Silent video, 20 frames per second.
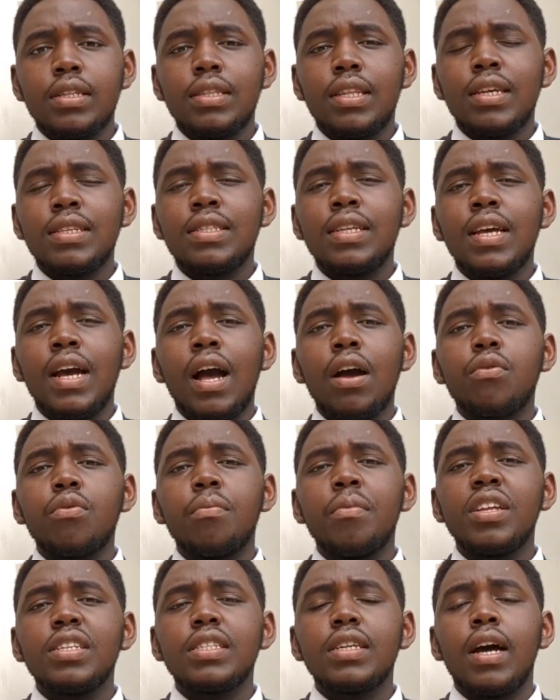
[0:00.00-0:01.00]
Does the
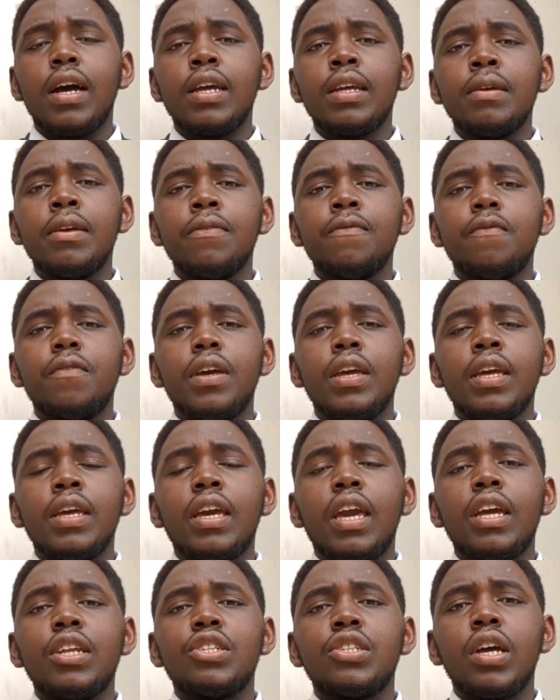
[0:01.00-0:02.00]
agreement
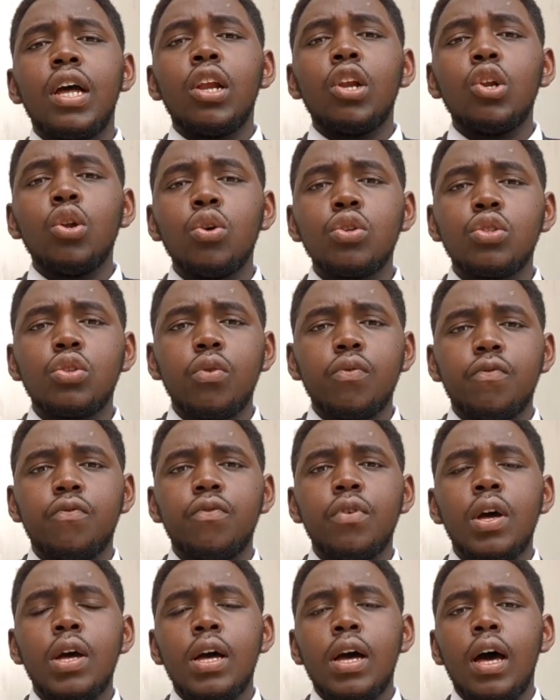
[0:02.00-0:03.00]
engage a lot
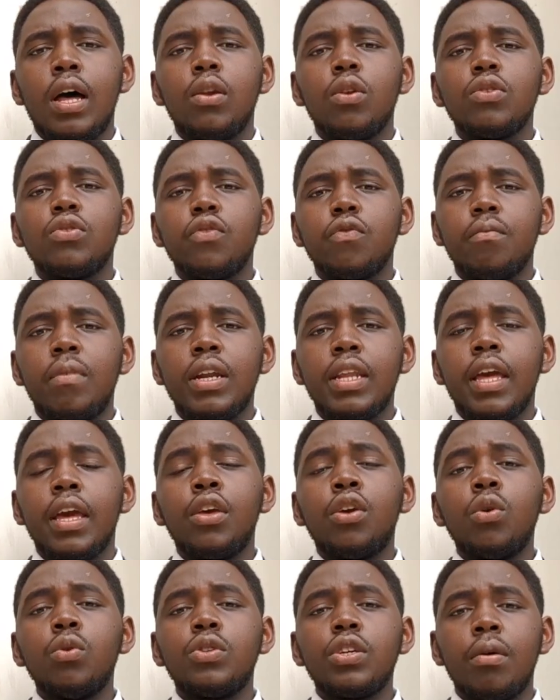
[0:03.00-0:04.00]
of money, a
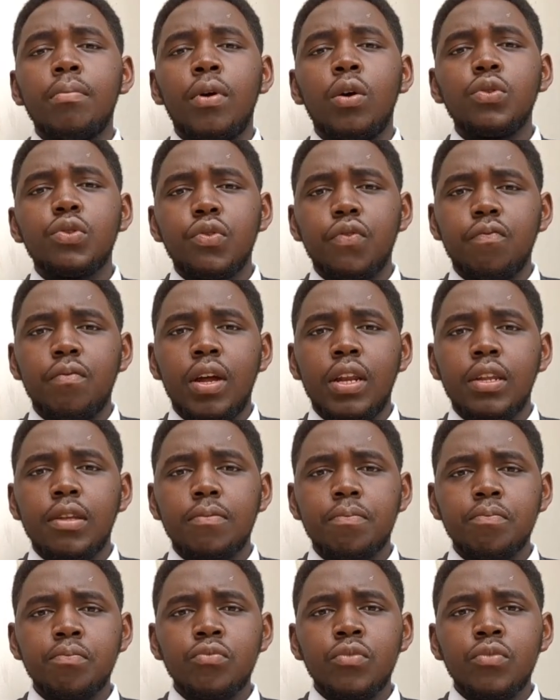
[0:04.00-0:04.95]
huge amount of money?